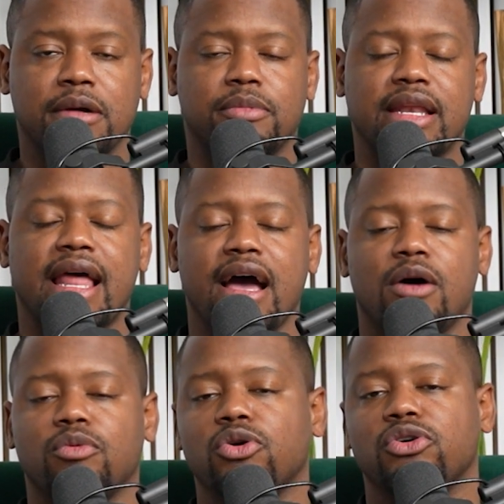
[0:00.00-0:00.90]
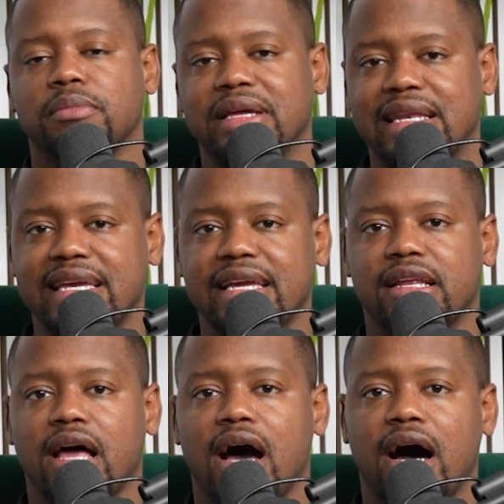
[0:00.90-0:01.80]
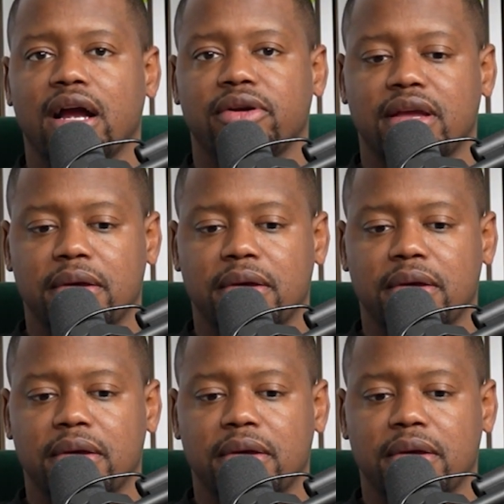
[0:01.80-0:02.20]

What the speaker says: but now we're going to be lean in our hiring